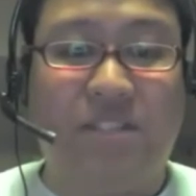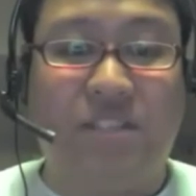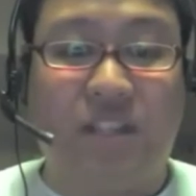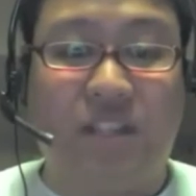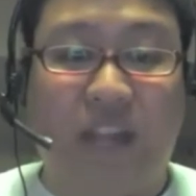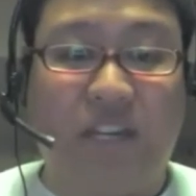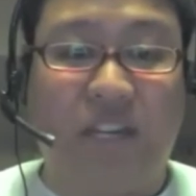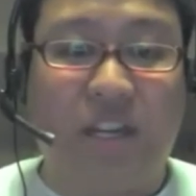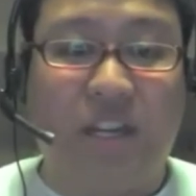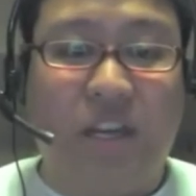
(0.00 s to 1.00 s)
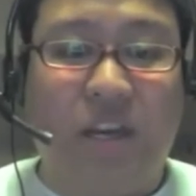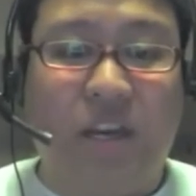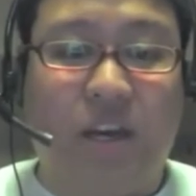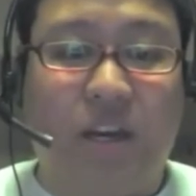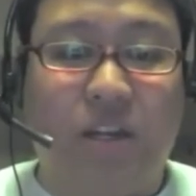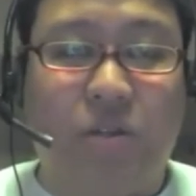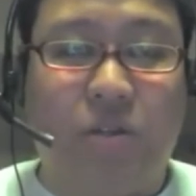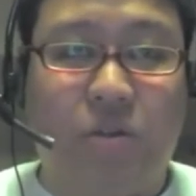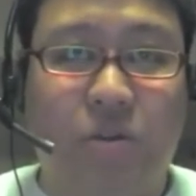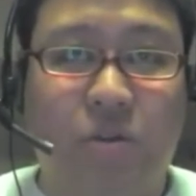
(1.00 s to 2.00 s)
that's selected
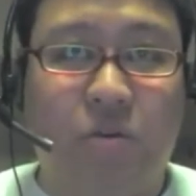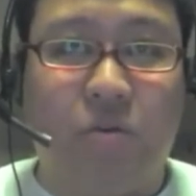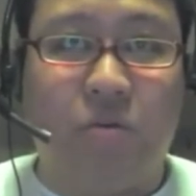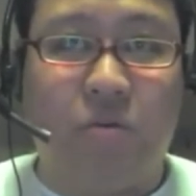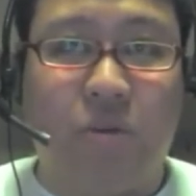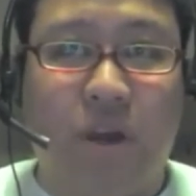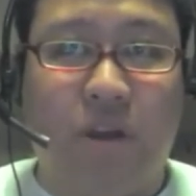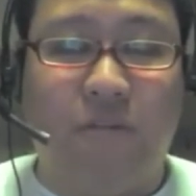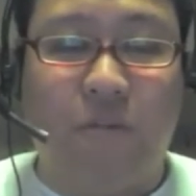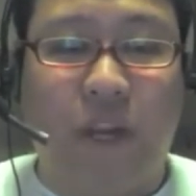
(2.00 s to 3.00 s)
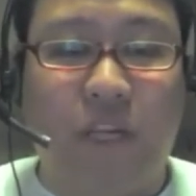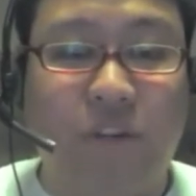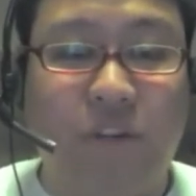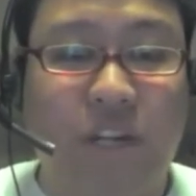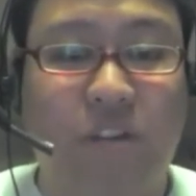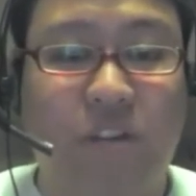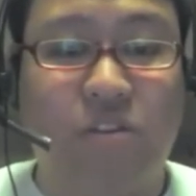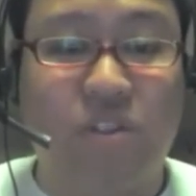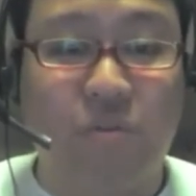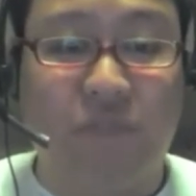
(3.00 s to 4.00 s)
for each
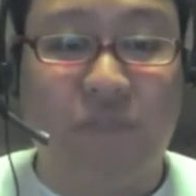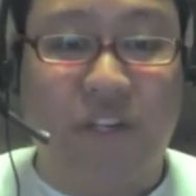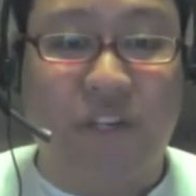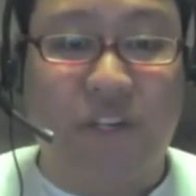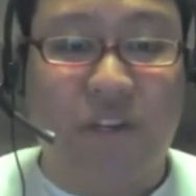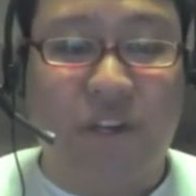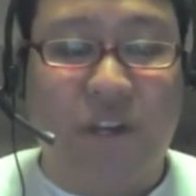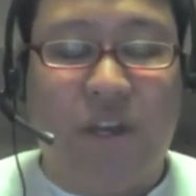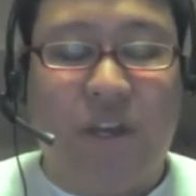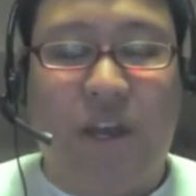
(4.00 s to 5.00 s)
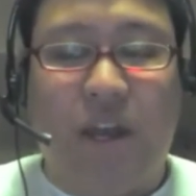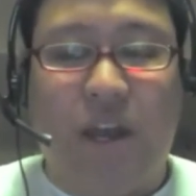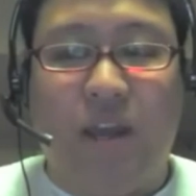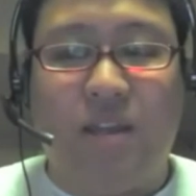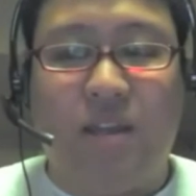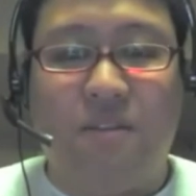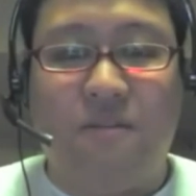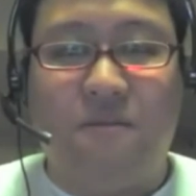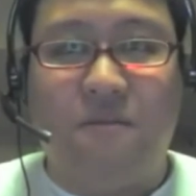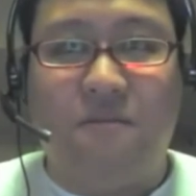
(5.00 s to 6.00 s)
particular super region. And
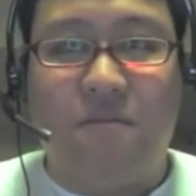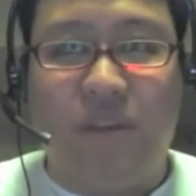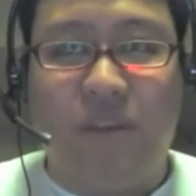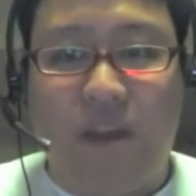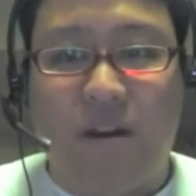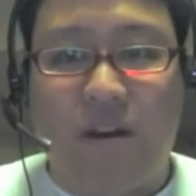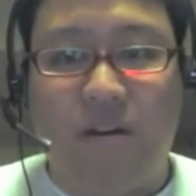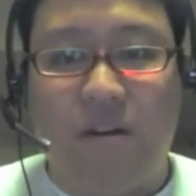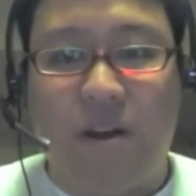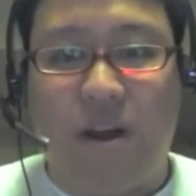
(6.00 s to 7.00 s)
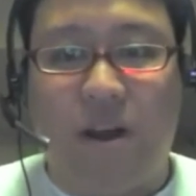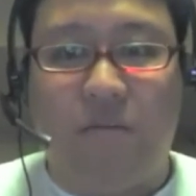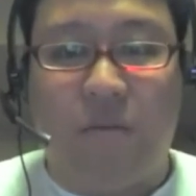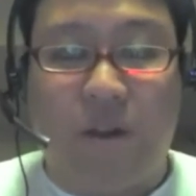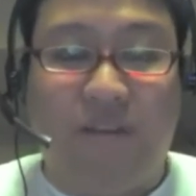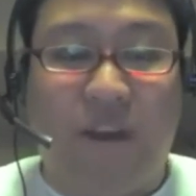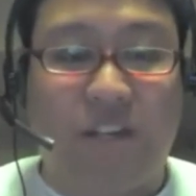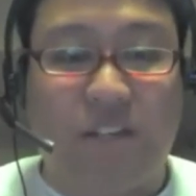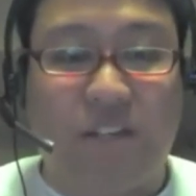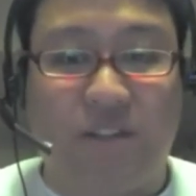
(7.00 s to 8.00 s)
then from there, what I've
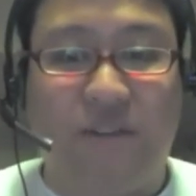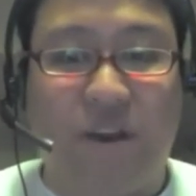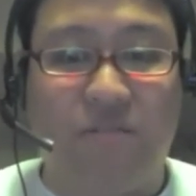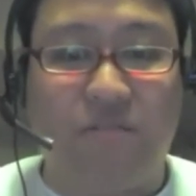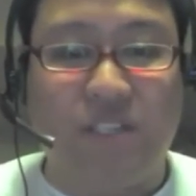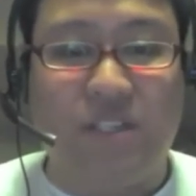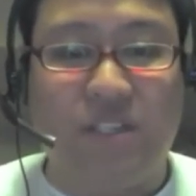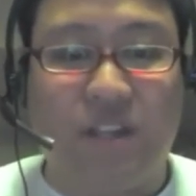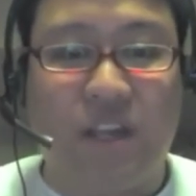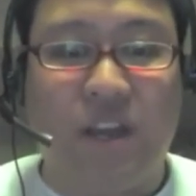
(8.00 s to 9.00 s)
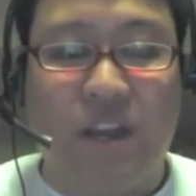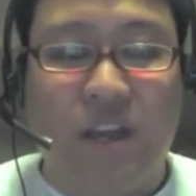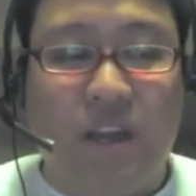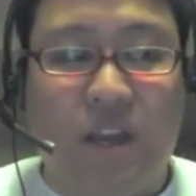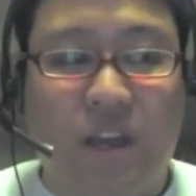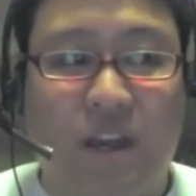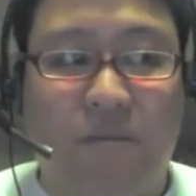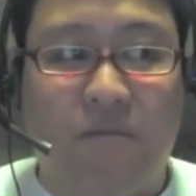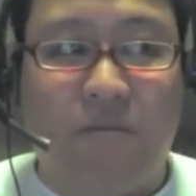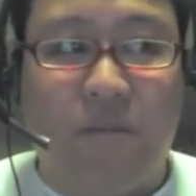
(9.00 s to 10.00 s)
actually found recently
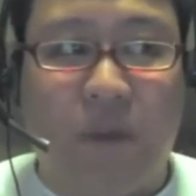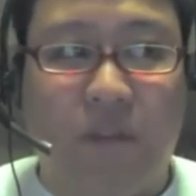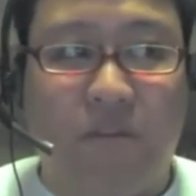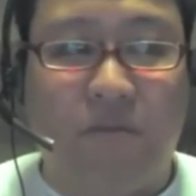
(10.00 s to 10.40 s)
in